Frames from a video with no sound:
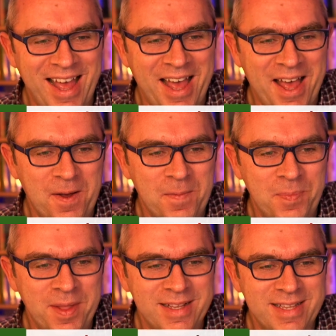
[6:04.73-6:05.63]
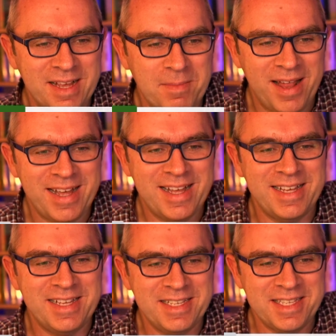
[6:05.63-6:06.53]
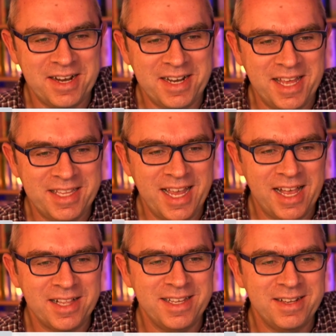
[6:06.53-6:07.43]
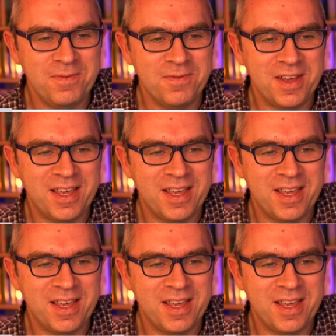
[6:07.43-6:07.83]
Dagmara is learning Italian.